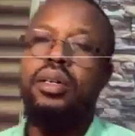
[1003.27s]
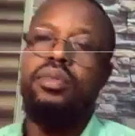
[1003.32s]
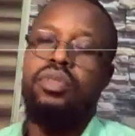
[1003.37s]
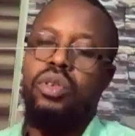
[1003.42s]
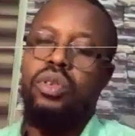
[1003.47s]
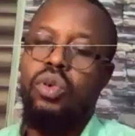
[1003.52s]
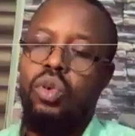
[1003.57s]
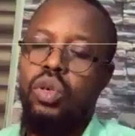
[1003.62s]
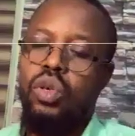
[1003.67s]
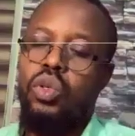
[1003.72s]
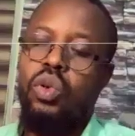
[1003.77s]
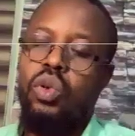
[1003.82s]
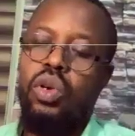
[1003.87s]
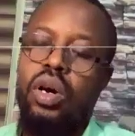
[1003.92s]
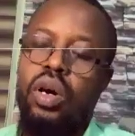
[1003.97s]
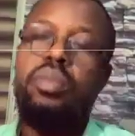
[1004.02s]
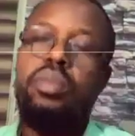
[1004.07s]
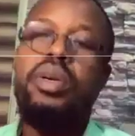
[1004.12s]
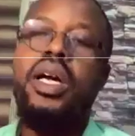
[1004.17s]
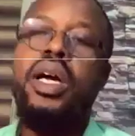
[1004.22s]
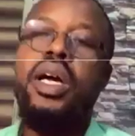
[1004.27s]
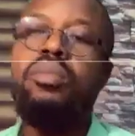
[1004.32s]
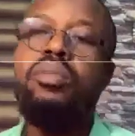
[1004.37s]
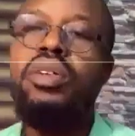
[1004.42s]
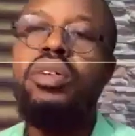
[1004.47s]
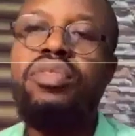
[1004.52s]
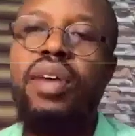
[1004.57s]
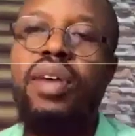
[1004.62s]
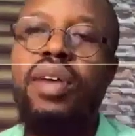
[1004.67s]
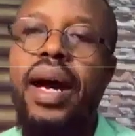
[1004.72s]
You go to
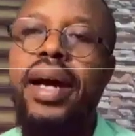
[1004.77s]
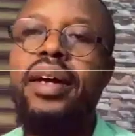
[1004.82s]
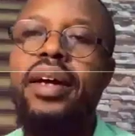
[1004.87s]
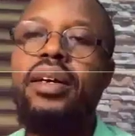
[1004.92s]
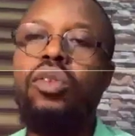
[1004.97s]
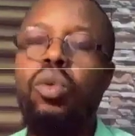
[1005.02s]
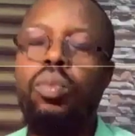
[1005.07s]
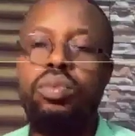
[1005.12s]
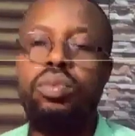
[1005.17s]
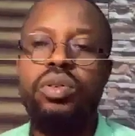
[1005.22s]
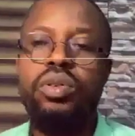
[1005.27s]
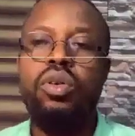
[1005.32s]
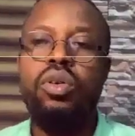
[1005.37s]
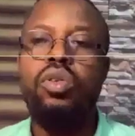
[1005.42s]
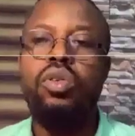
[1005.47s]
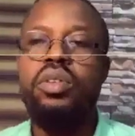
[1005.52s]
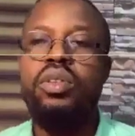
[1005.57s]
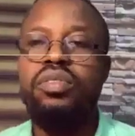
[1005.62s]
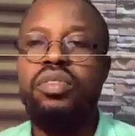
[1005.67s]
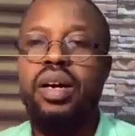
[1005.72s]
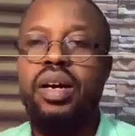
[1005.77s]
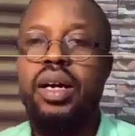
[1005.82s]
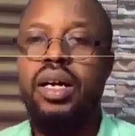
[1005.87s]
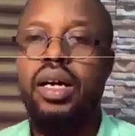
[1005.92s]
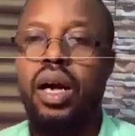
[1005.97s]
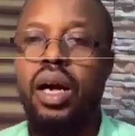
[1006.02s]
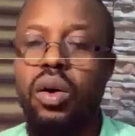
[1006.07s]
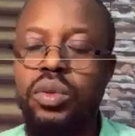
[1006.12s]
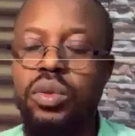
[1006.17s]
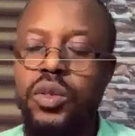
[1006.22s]
Omnify, open your Omnify
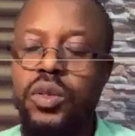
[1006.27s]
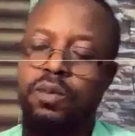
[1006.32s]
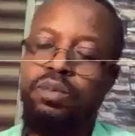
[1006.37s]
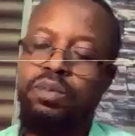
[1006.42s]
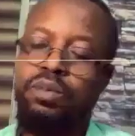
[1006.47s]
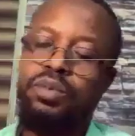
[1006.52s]
account.